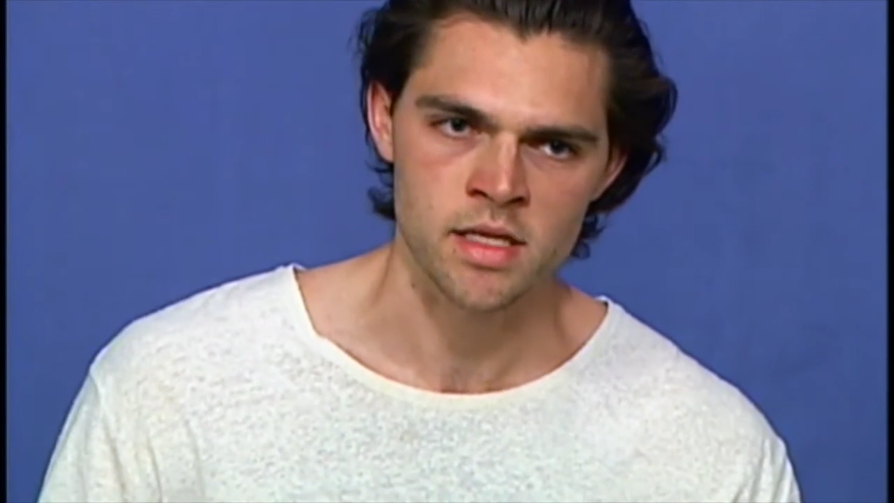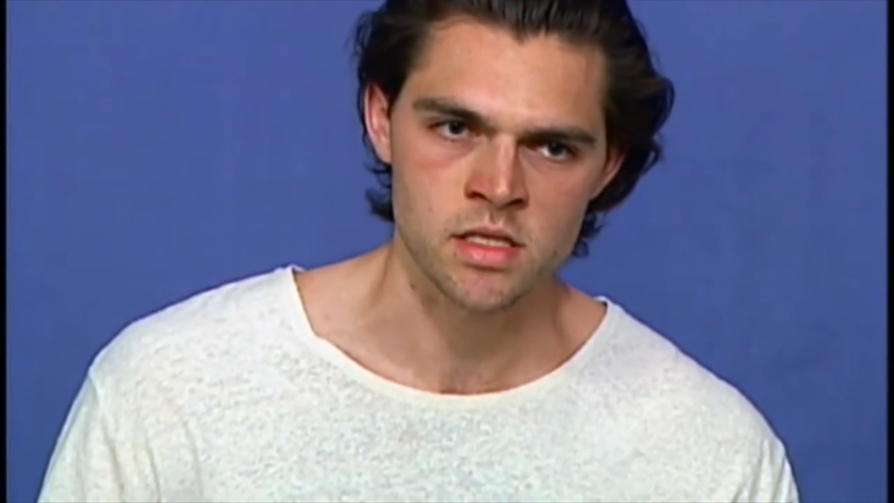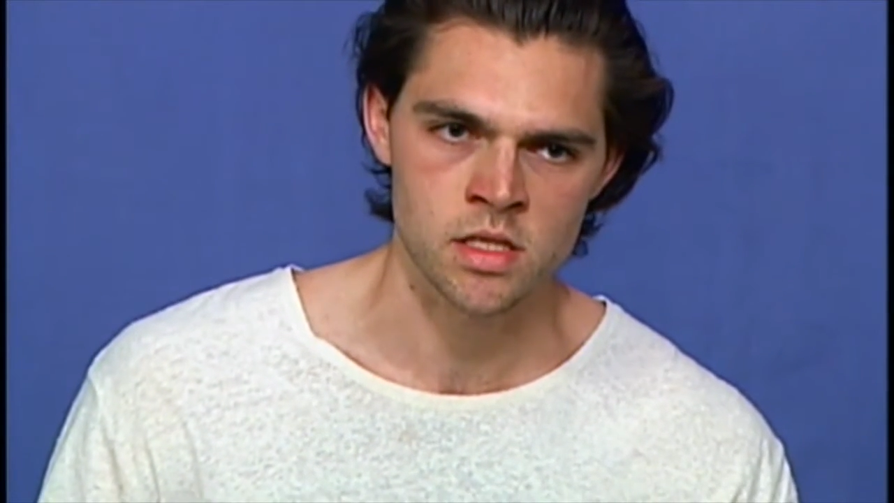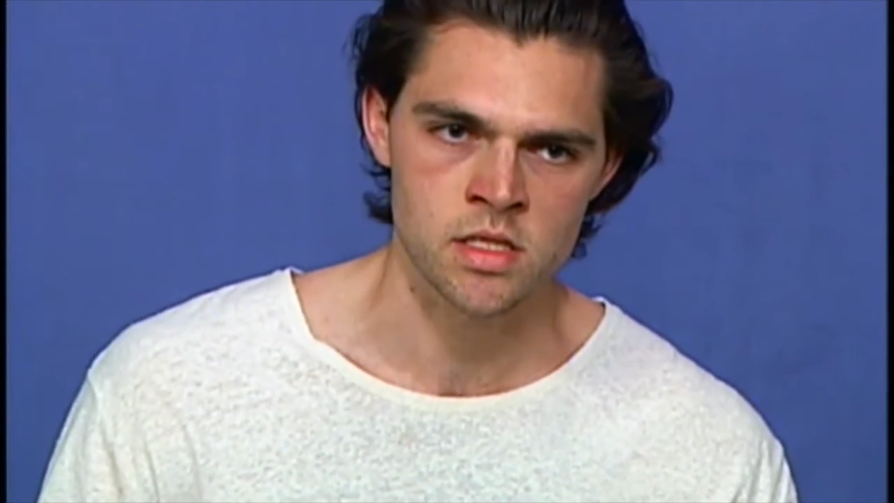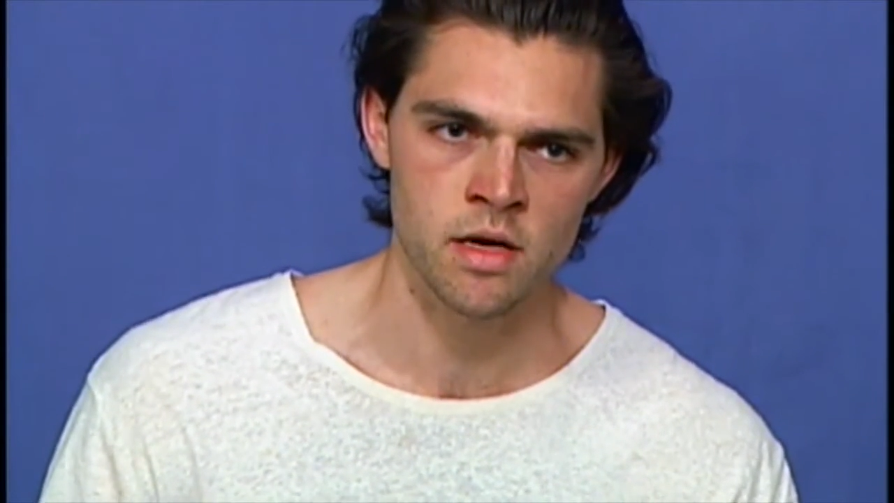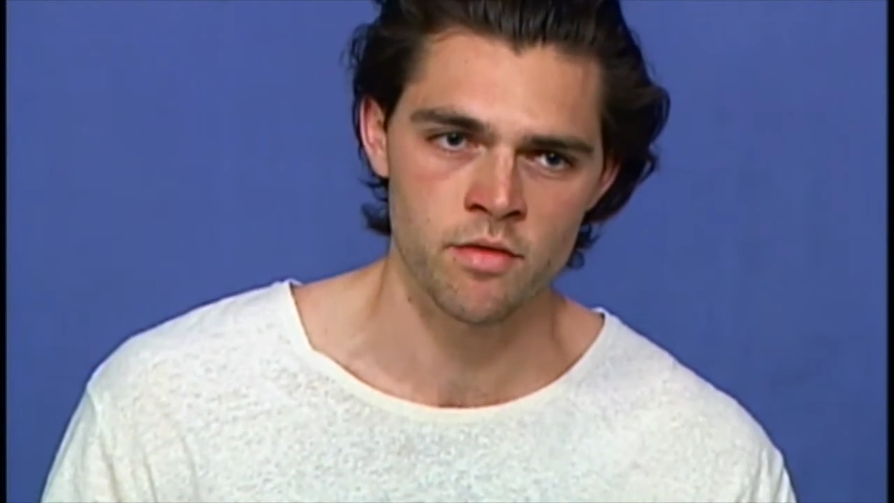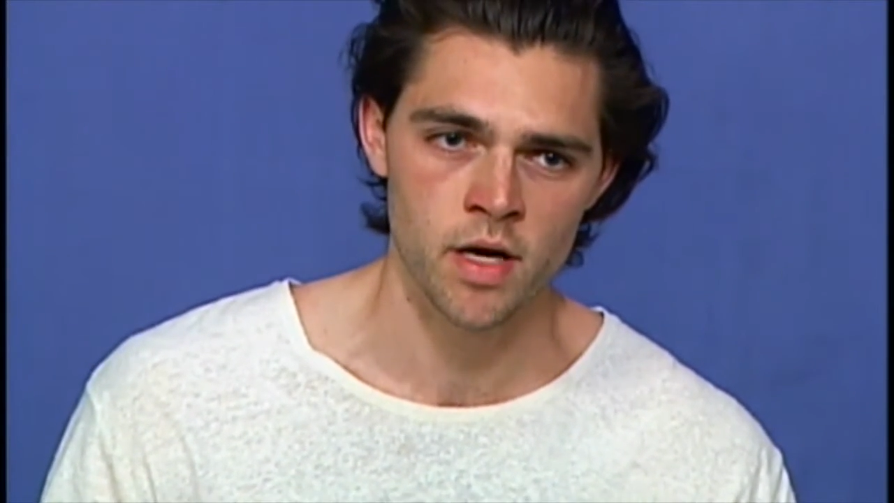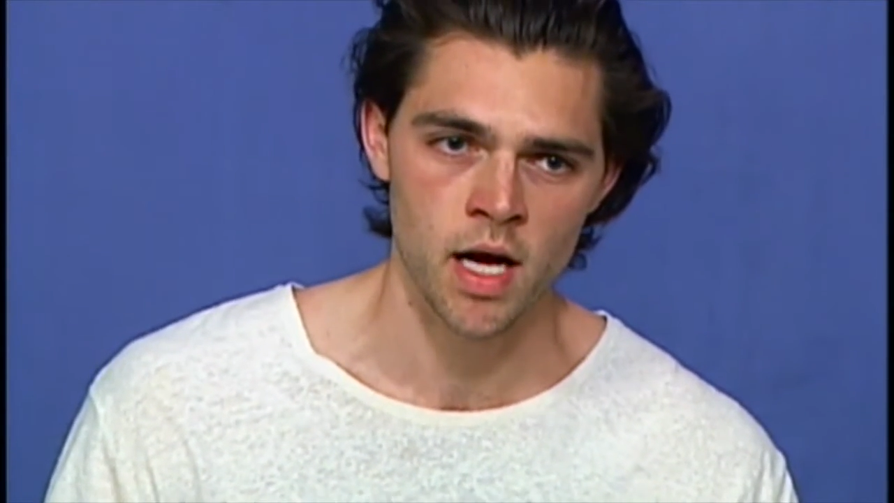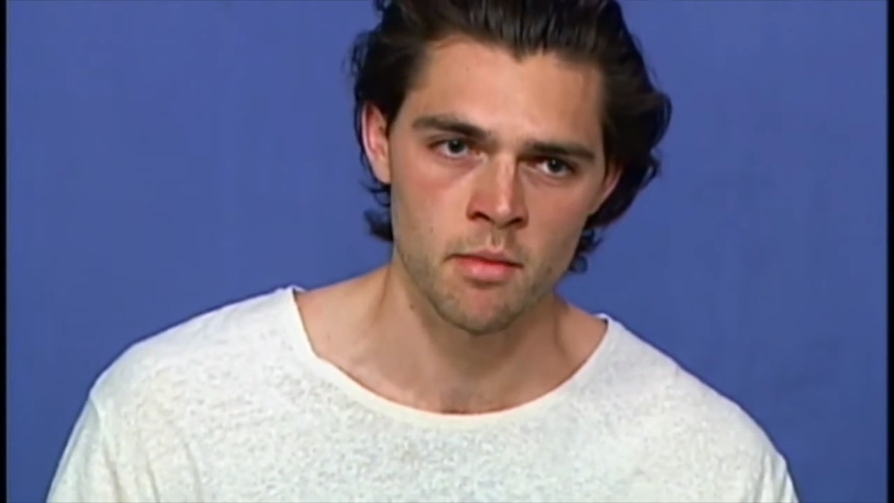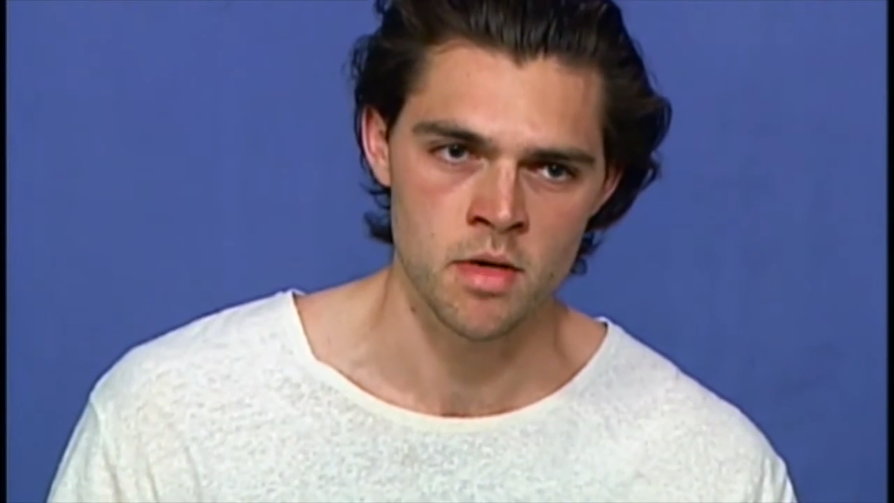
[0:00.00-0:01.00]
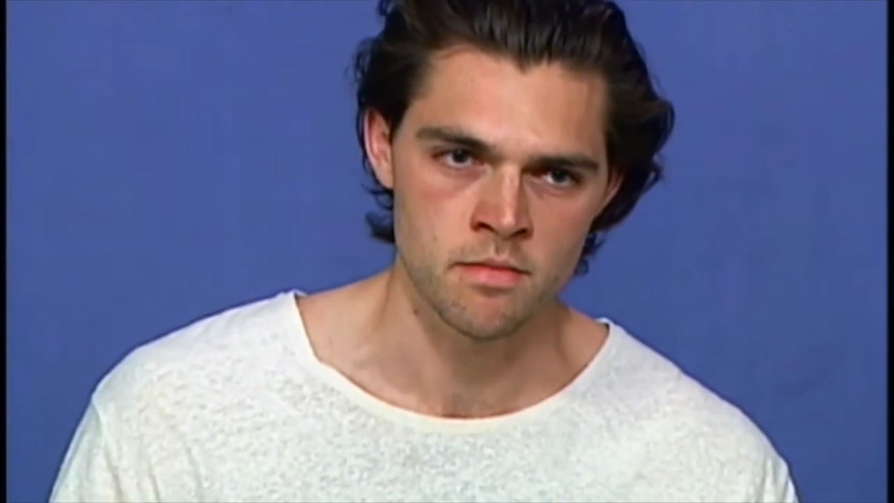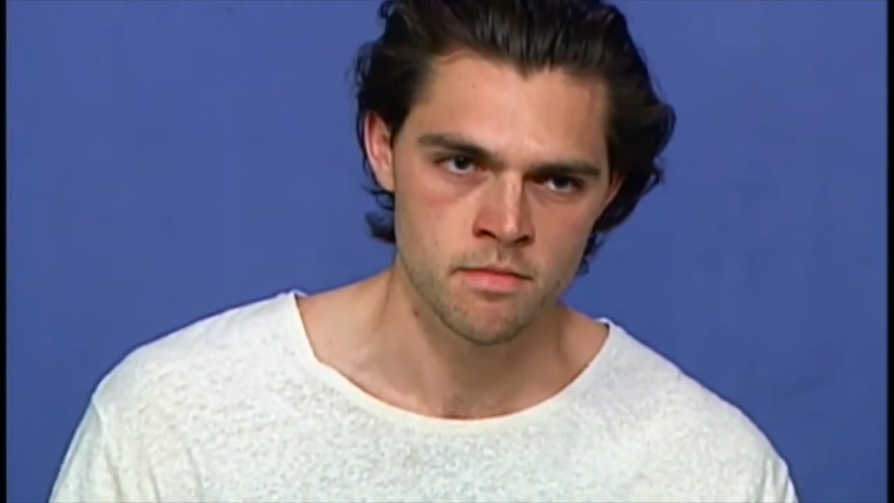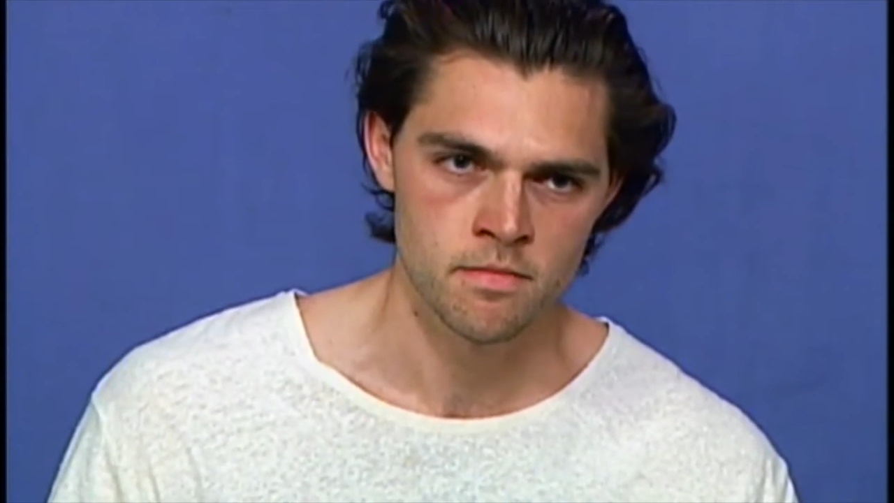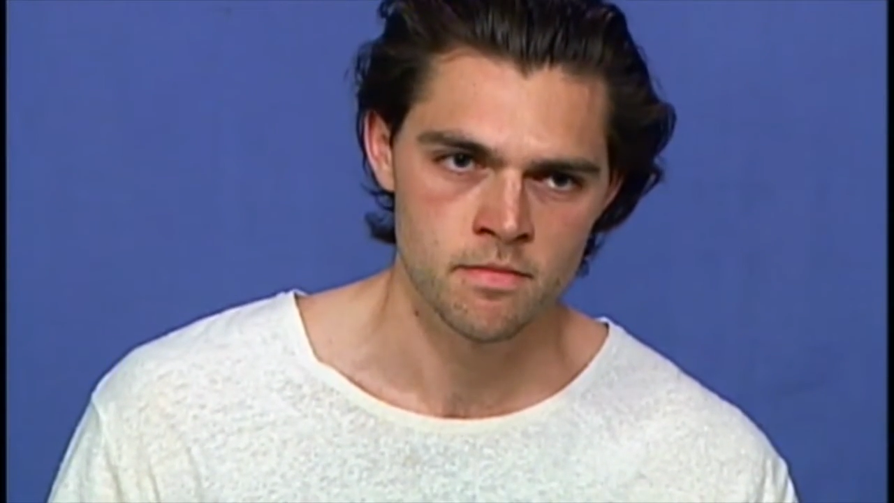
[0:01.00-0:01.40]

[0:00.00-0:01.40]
as 'tis ever common,